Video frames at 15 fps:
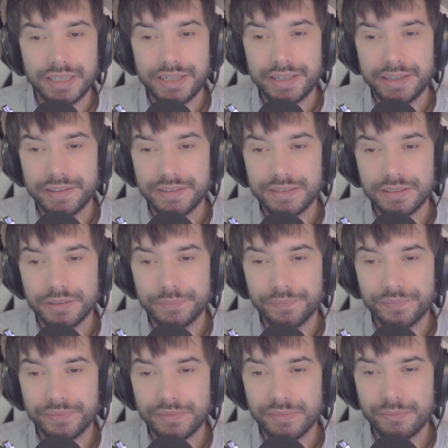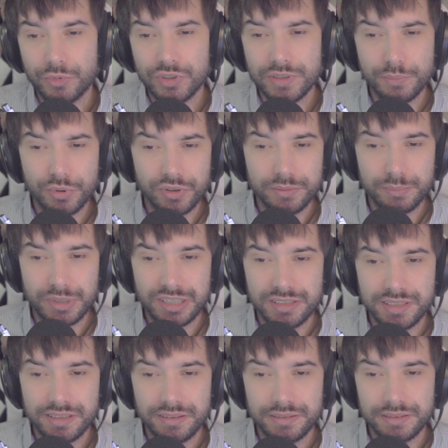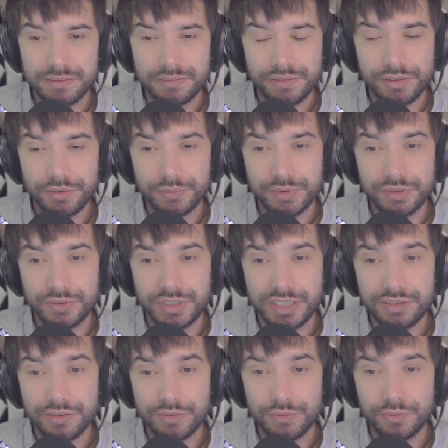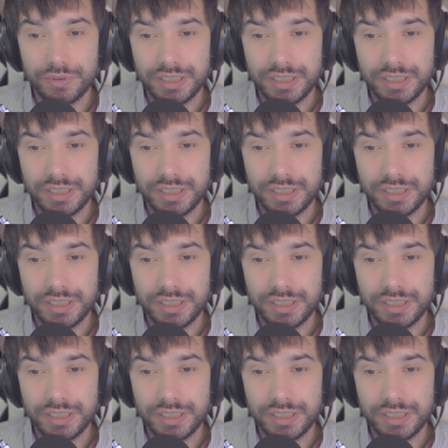And the most important parts are, though, you need to